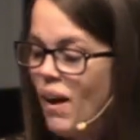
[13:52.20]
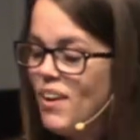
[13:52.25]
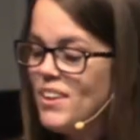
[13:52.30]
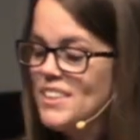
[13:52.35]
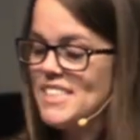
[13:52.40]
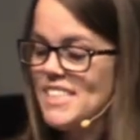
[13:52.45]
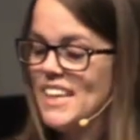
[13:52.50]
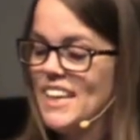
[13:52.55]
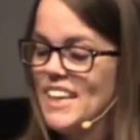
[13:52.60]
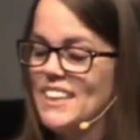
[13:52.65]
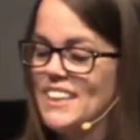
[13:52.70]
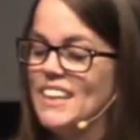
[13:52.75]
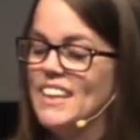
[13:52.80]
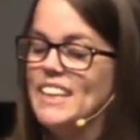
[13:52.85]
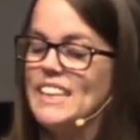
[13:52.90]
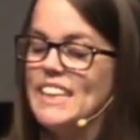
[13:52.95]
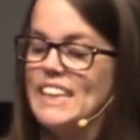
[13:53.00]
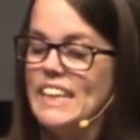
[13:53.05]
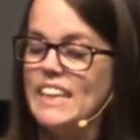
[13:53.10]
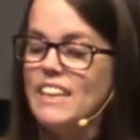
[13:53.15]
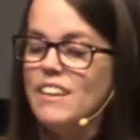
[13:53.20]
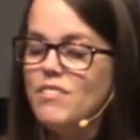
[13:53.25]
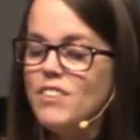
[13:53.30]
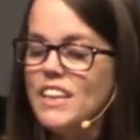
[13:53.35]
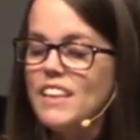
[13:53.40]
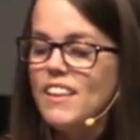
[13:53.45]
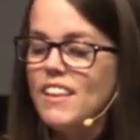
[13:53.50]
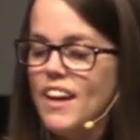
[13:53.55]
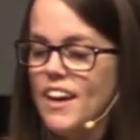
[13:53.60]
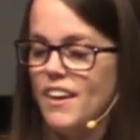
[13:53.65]
Paul said,
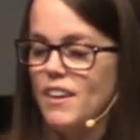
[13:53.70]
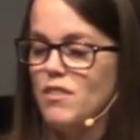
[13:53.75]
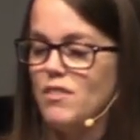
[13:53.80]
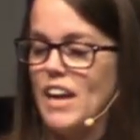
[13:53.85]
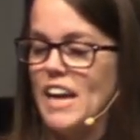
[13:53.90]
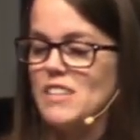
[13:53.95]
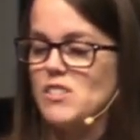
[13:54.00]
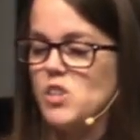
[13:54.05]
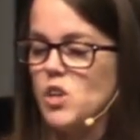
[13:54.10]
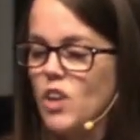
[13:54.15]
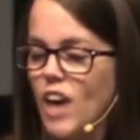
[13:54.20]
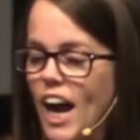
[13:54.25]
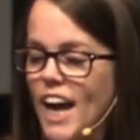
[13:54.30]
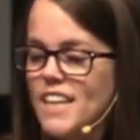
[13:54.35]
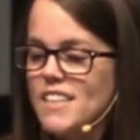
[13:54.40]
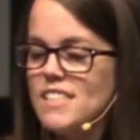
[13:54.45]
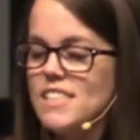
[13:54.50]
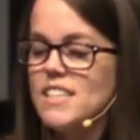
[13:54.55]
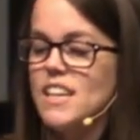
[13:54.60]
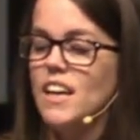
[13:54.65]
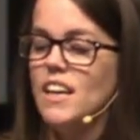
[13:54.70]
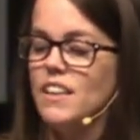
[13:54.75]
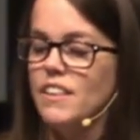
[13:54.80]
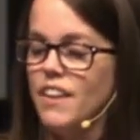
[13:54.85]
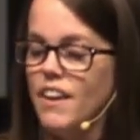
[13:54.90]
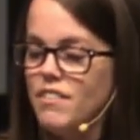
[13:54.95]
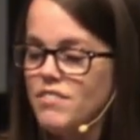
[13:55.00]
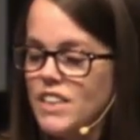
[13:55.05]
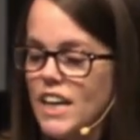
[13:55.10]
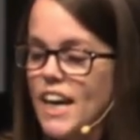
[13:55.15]
live in love as Christ
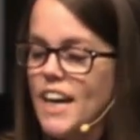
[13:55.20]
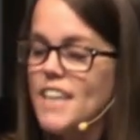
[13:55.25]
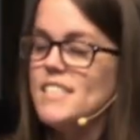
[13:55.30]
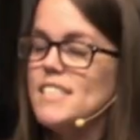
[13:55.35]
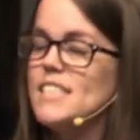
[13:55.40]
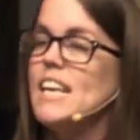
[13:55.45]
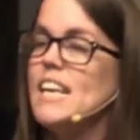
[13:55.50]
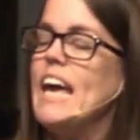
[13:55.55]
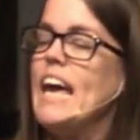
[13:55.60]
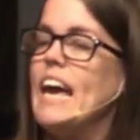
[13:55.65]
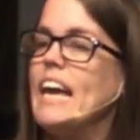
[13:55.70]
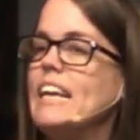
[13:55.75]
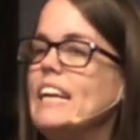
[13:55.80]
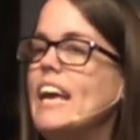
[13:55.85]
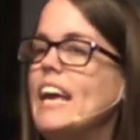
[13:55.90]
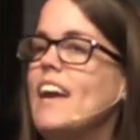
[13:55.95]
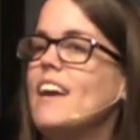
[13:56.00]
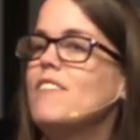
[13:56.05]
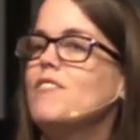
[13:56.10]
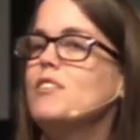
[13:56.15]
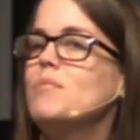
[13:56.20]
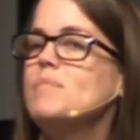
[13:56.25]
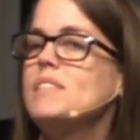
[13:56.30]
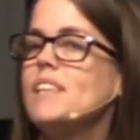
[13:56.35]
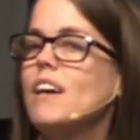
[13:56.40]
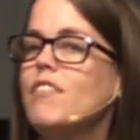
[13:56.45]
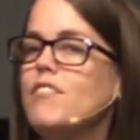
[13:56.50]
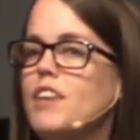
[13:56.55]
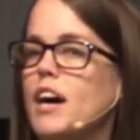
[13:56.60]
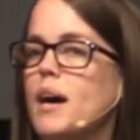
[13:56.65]
loved us and gave
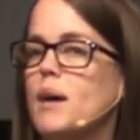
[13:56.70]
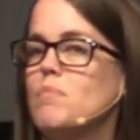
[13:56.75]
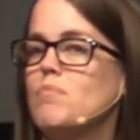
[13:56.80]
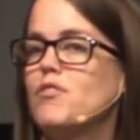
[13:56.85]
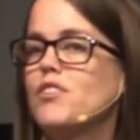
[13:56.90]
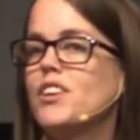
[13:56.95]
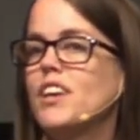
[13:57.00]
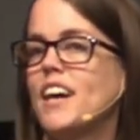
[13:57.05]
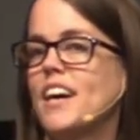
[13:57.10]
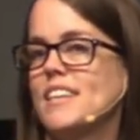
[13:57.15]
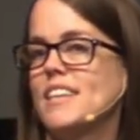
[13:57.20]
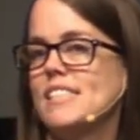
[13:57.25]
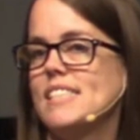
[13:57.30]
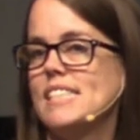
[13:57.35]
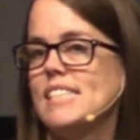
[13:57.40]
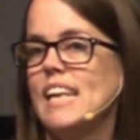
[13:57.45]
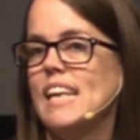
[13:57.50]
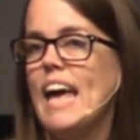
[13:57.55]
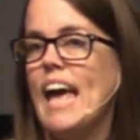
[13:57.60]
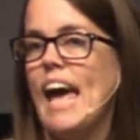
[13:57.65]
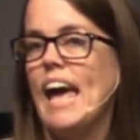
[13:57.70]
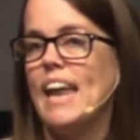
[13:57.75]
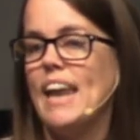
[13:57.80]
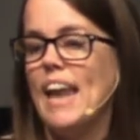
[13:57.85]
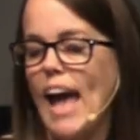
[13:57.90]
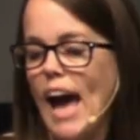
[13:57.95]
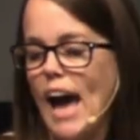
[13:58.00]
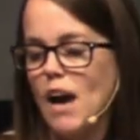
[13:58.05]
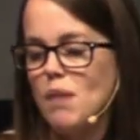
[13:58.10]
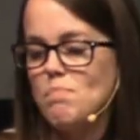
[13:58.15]
himself up for us.
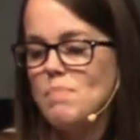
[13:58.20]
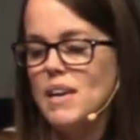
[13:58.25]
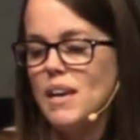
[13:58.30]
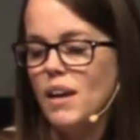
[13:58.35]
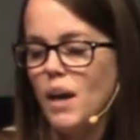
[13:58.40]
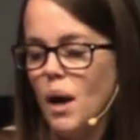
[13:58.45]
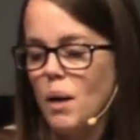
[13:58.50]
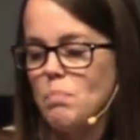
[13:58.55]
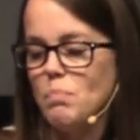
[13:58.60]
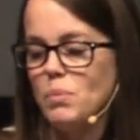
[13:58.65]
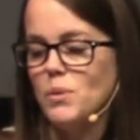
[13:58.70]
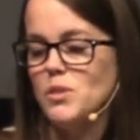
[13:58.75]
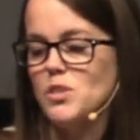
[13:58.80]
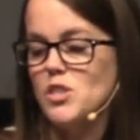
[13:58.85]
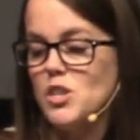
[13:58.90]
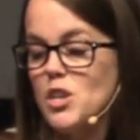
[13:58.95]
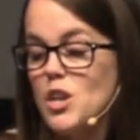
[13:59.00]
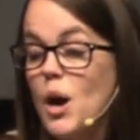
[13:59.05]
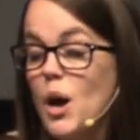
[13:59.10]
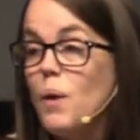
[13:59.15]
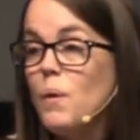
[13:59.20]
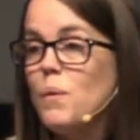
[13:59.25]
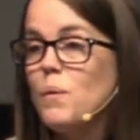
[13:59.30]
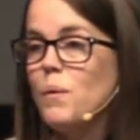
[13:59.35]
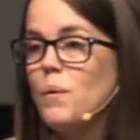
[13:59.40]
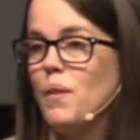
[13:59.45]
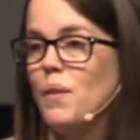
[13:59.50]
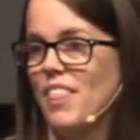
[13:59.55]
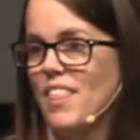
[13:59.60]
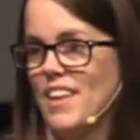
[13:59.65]
And happy couples
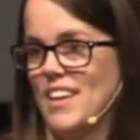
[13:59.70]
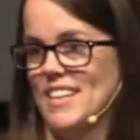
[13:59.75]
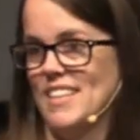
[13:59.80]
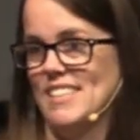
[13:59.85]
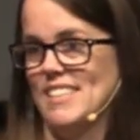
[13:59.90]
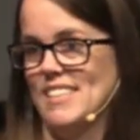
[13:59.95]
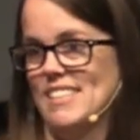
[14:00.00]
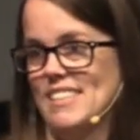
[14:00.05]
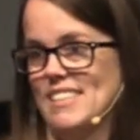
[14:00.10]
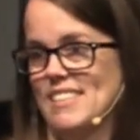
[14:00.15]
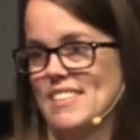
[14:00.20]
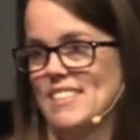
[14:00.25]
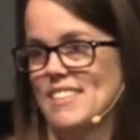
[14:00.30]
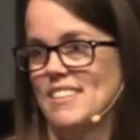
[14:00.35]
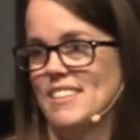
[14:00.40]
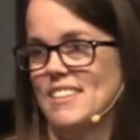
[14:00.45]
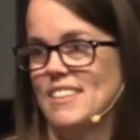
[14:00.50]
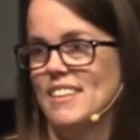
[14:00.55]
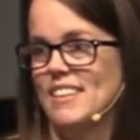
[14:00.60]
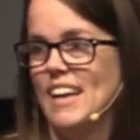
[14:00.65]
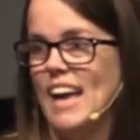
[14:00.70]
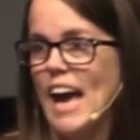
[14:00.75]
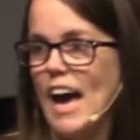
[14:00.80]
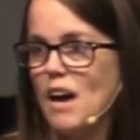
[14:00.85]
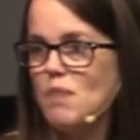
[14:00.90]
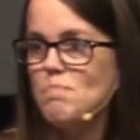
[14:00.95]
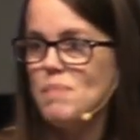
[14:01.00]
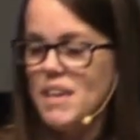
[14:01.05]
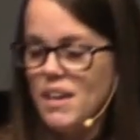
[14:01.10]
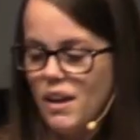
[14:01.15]
know this.
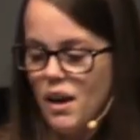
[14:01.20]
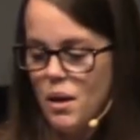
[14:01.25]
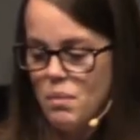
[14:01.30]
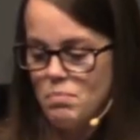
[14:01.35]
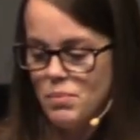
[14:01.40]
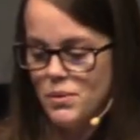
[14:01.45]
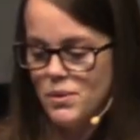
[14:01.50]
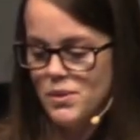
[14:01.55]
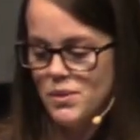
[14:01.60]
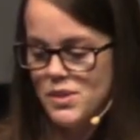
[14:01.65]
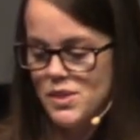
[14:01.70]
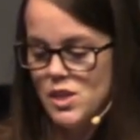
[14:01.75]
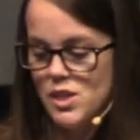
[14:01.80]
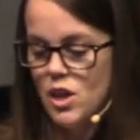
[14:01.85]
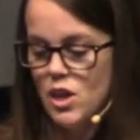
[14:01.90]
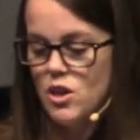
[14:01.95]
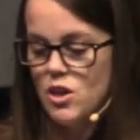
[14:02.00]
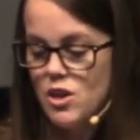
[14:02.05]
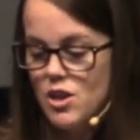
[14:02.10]
Happy couples